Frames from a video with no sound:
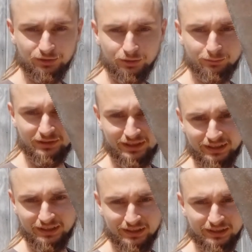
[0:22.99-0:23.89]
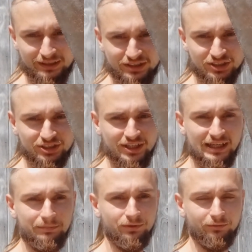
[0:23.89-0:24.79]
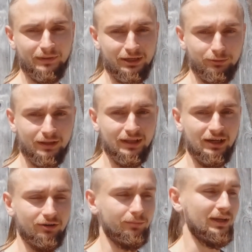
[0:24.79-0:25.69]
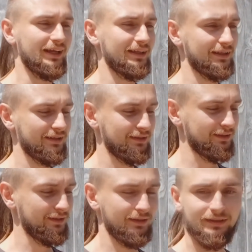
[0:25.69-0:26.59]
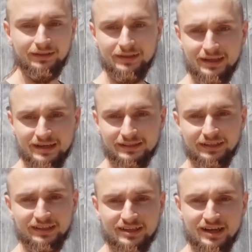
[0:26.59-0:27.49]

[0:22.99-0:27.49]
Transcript: draw the shape of my Guandao blade and start